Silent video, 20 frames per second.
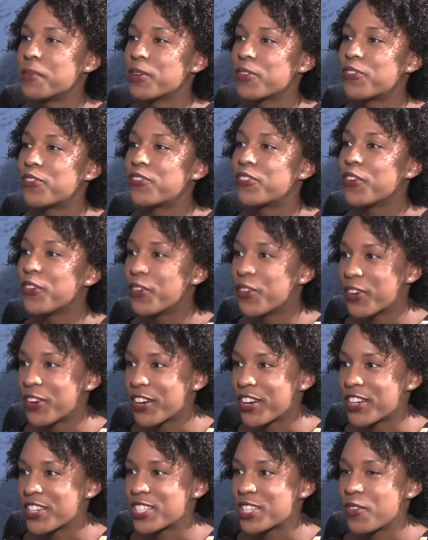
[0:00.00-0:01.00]

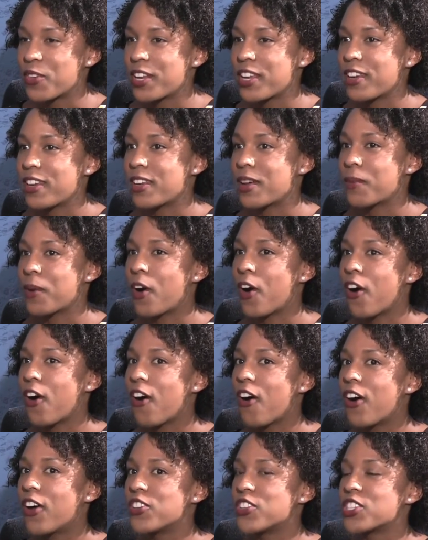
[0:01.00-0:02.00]
before, so it ended up
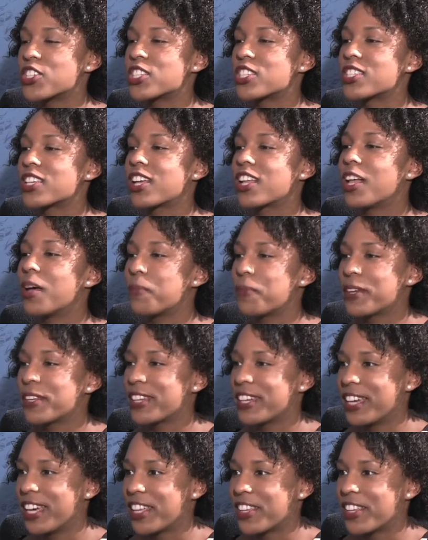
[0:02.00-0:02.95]
all just clumping